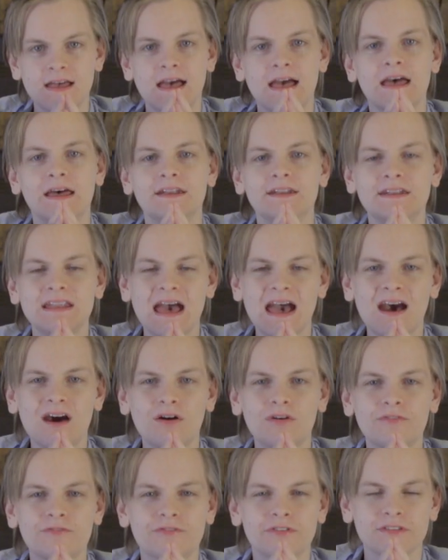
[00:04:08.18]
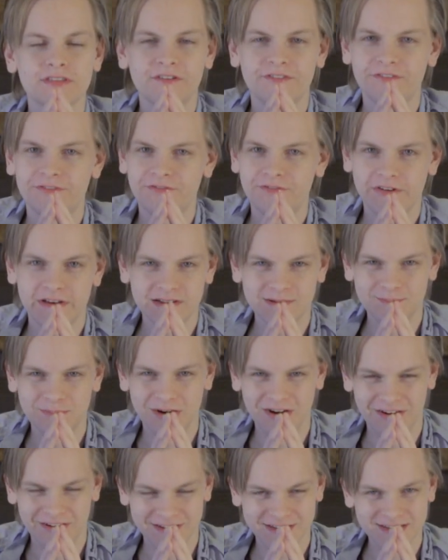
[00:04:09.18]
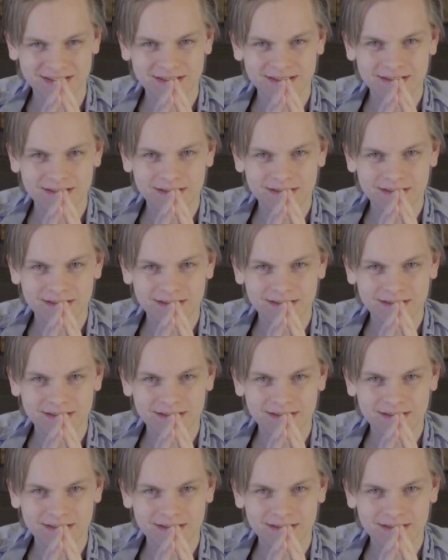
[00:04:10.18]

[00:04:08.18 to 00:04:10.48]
And now for the fun part.